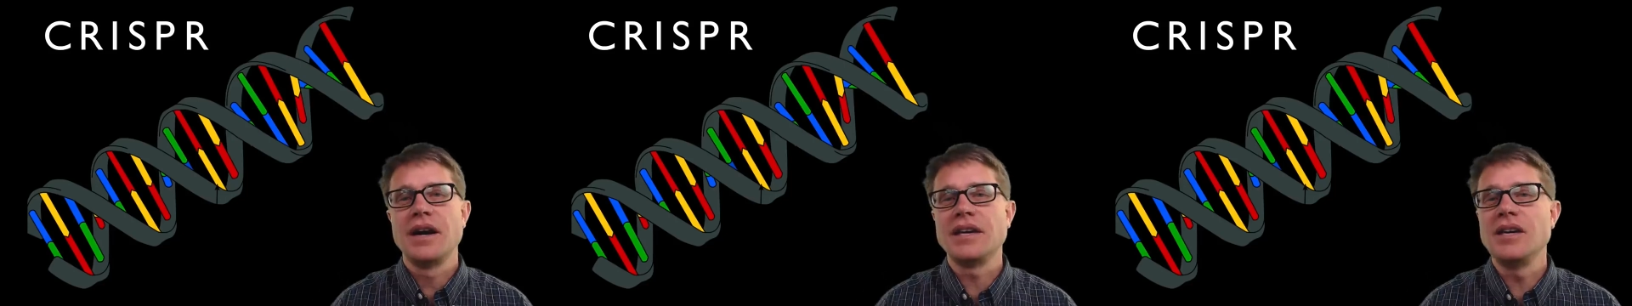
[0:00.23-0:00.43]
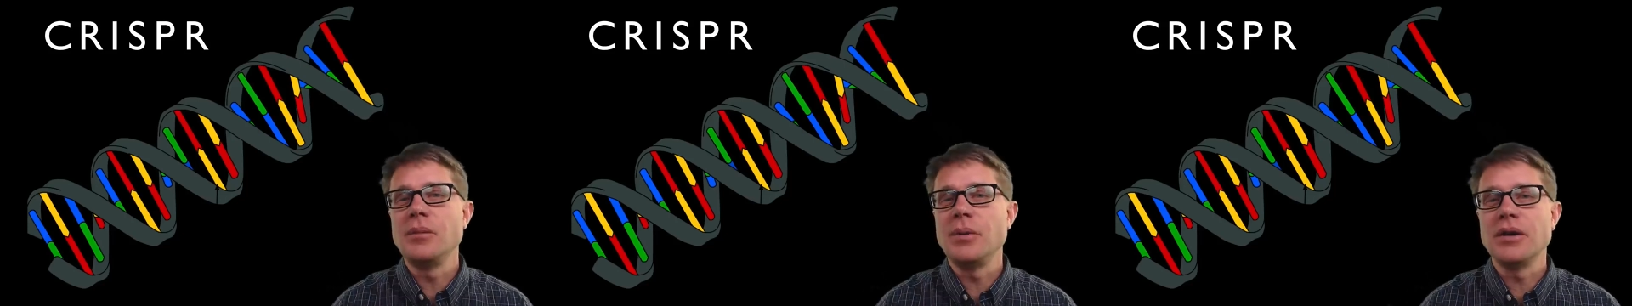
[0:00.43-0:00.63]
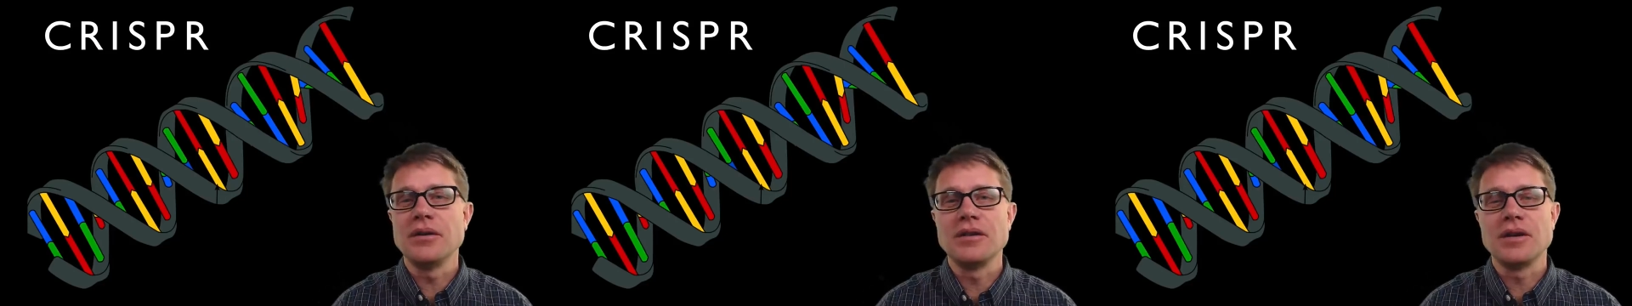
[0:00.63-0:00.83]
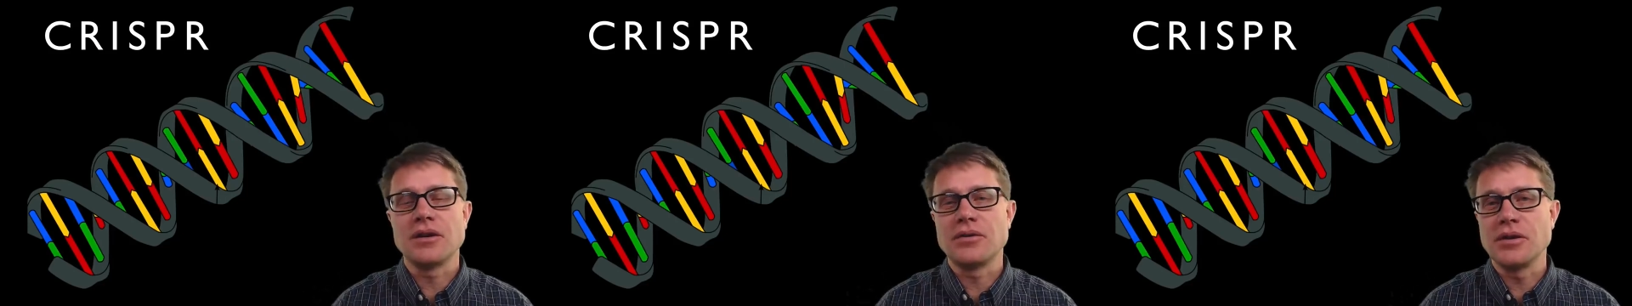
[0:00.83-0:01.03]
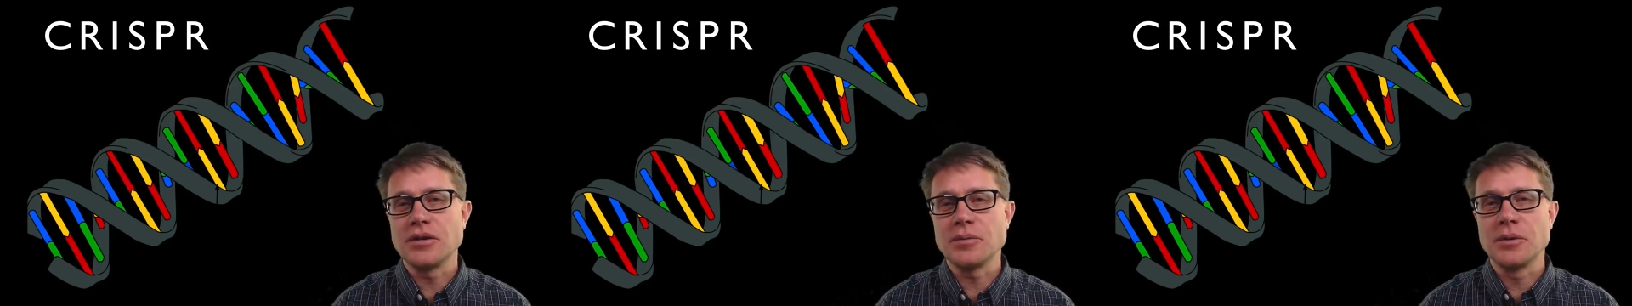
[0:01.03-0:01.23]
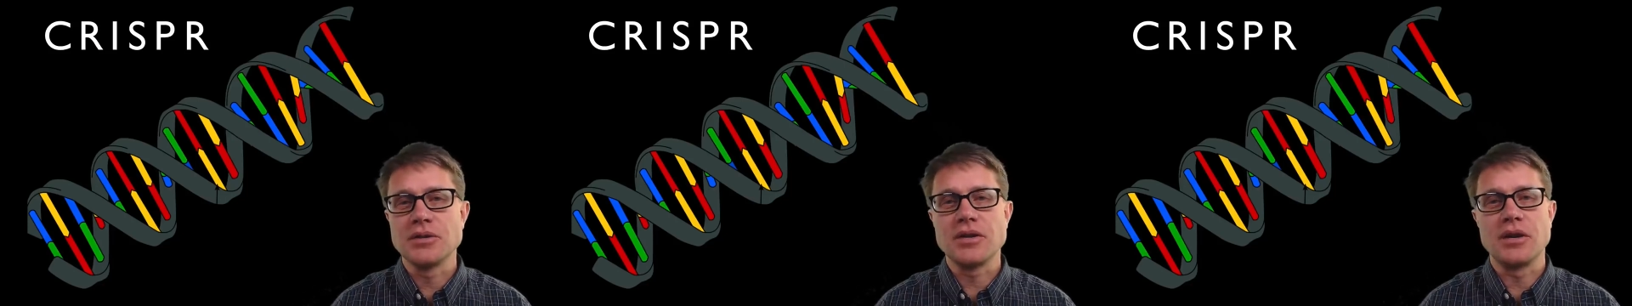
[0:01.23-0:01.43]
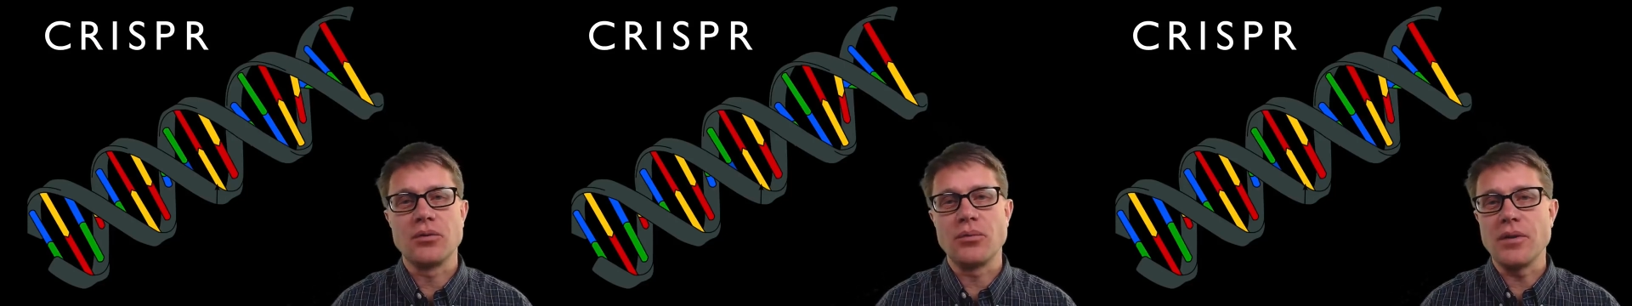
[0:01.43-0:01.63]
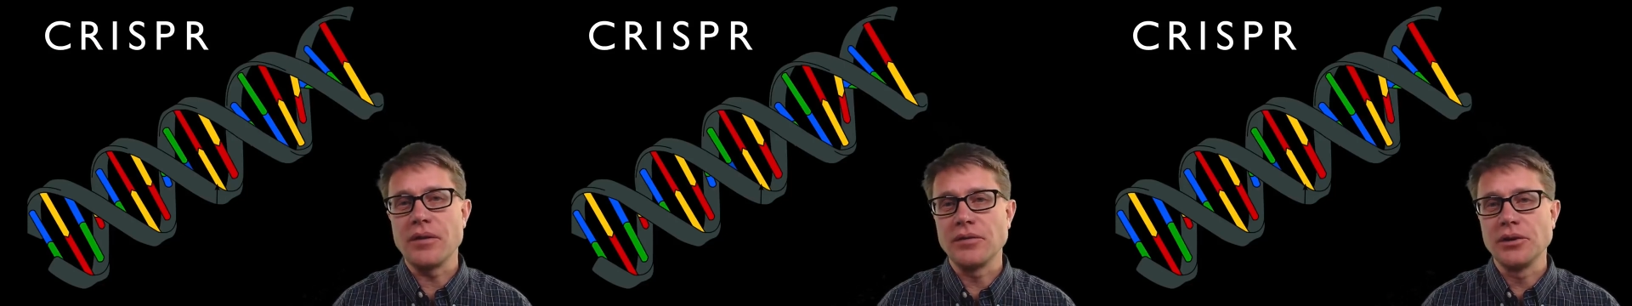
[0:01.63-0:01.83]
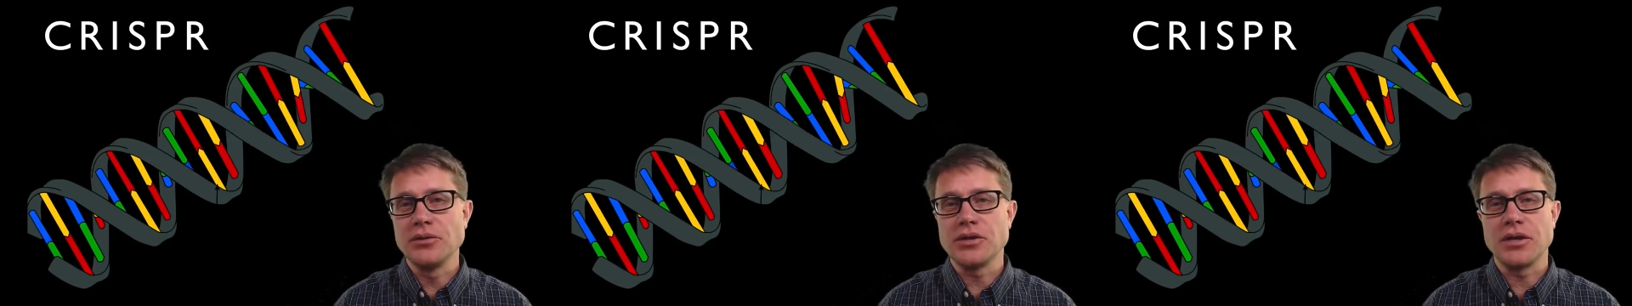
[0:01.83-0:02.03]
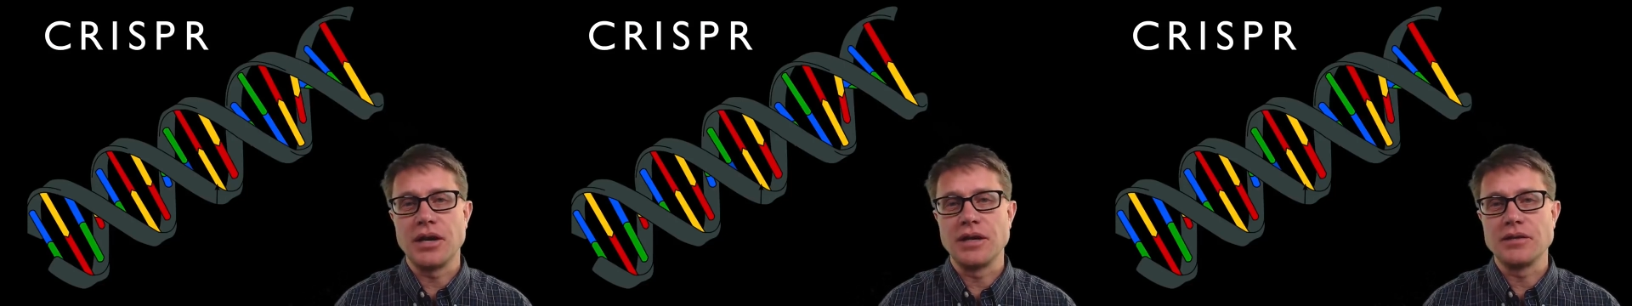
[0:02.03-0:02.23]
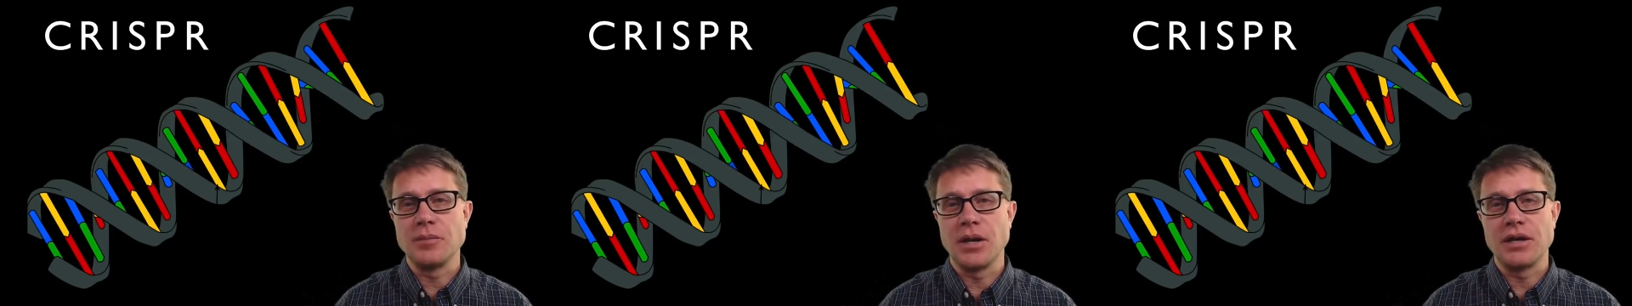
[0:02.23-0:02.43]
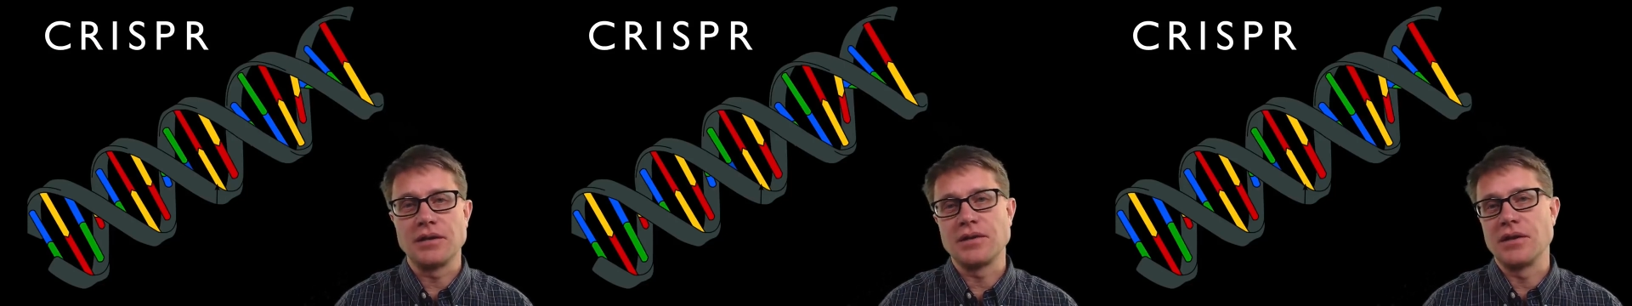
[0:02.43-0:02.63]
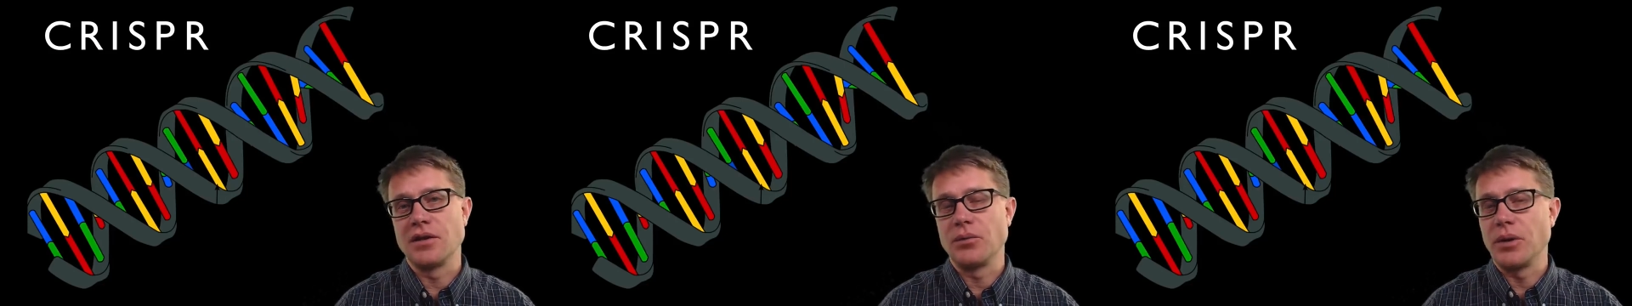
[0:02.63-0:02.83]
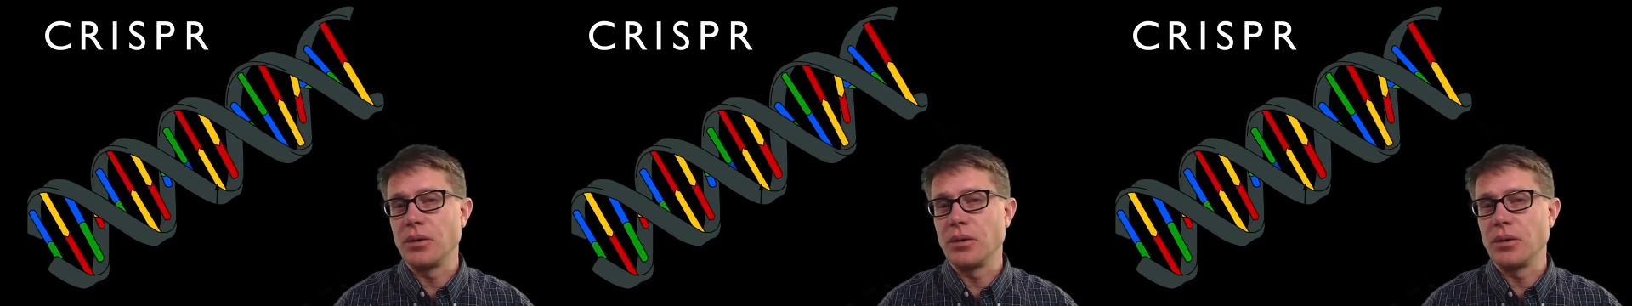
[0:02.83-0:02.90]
I keep hearing that CRISPR is going to revolutionize medicine,